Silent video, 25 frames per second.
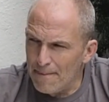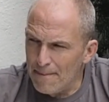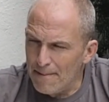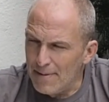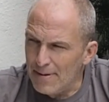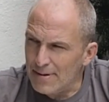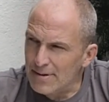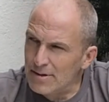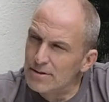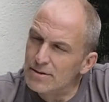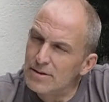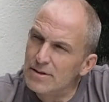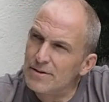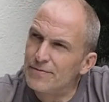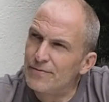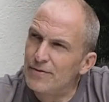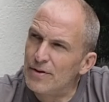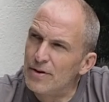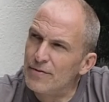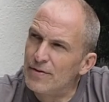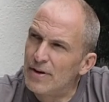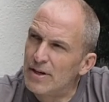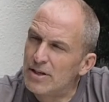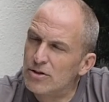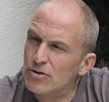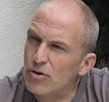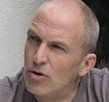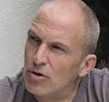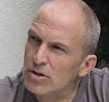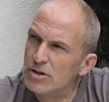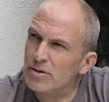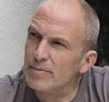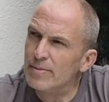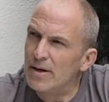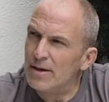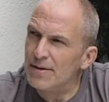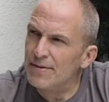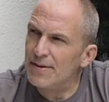don't know if I talked
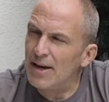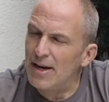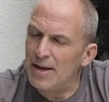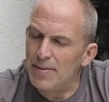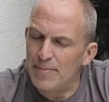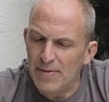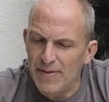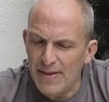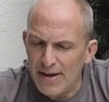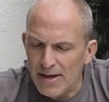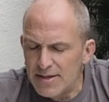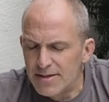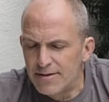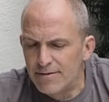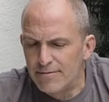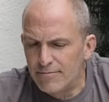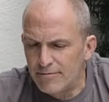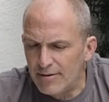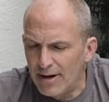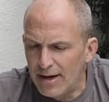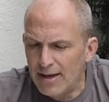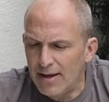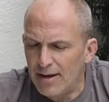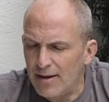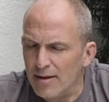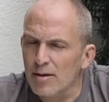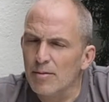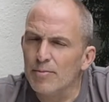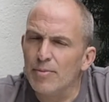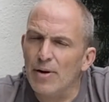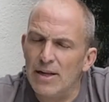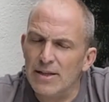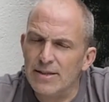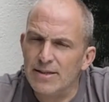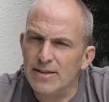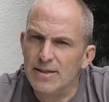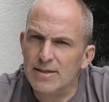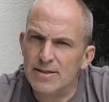about that, but there's a wreck in the
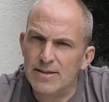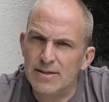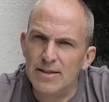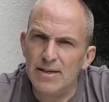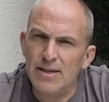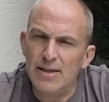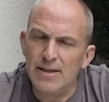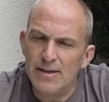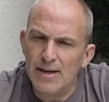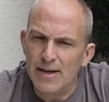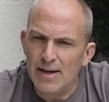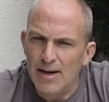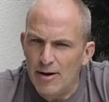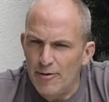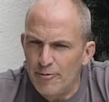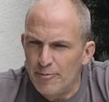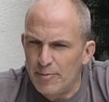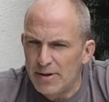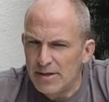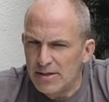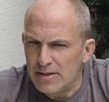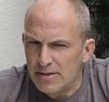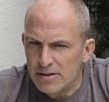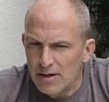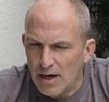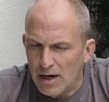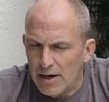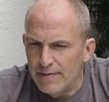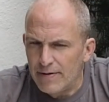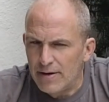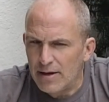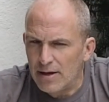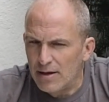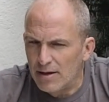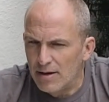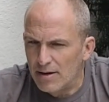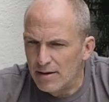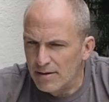Baltic Sea that I've been
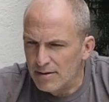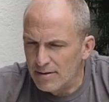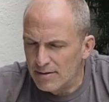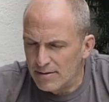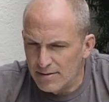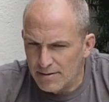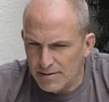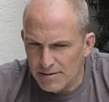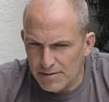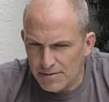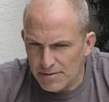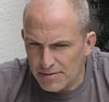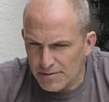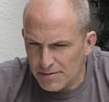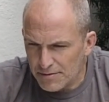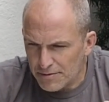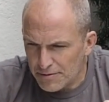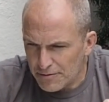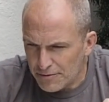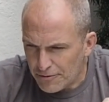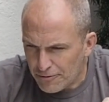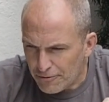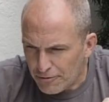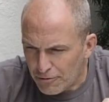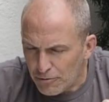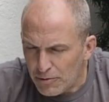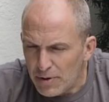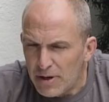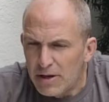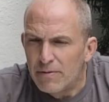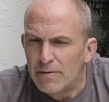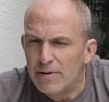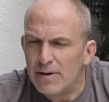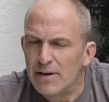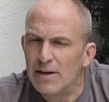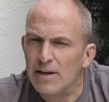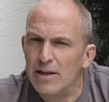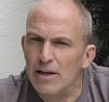diving
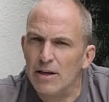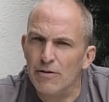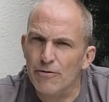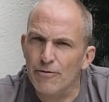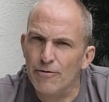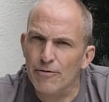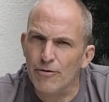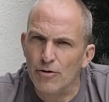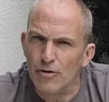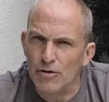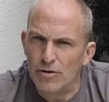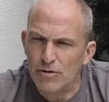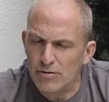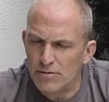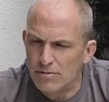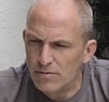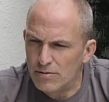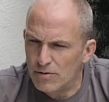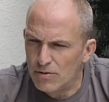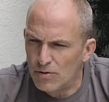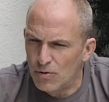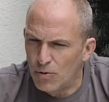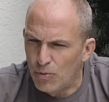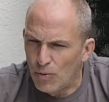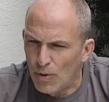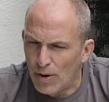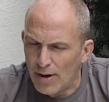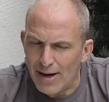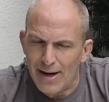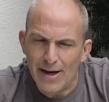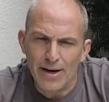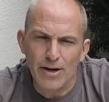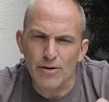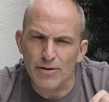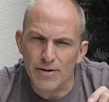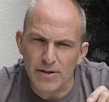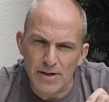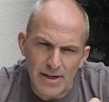frequently for.
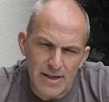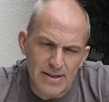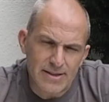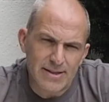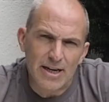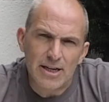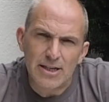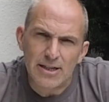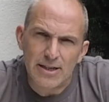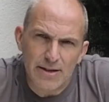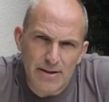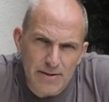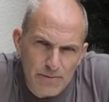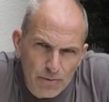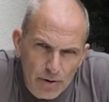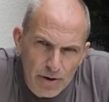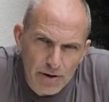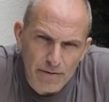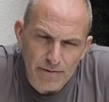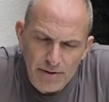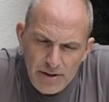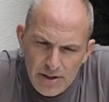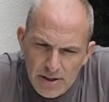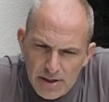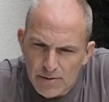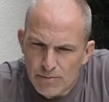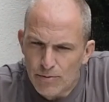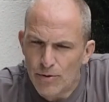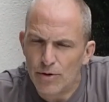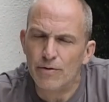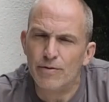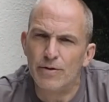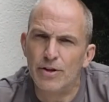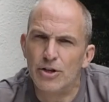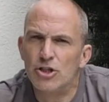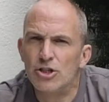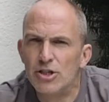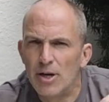No, that's actually one of
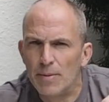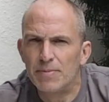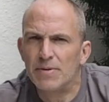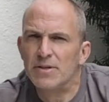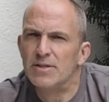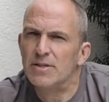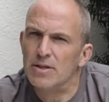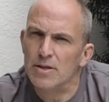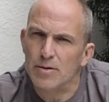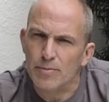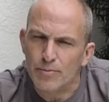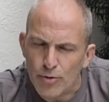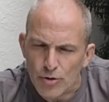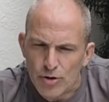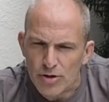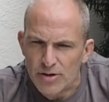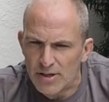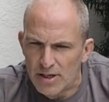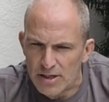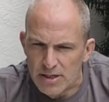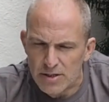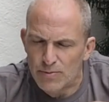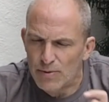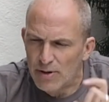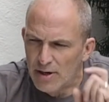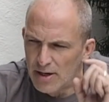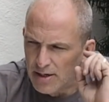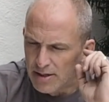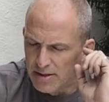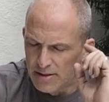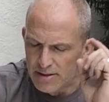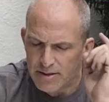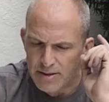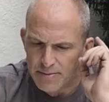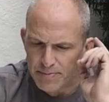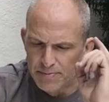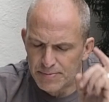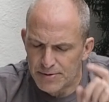the chapters in the book. That's why
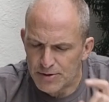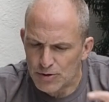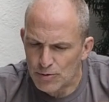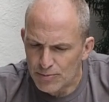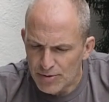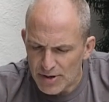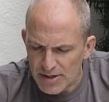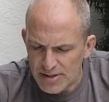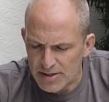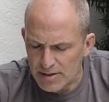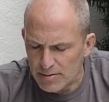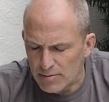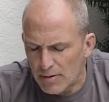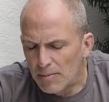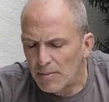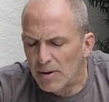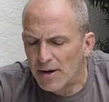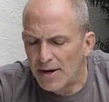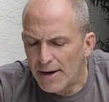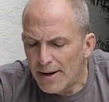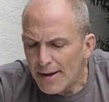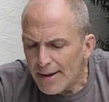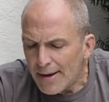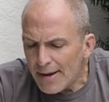it's so present in my mind.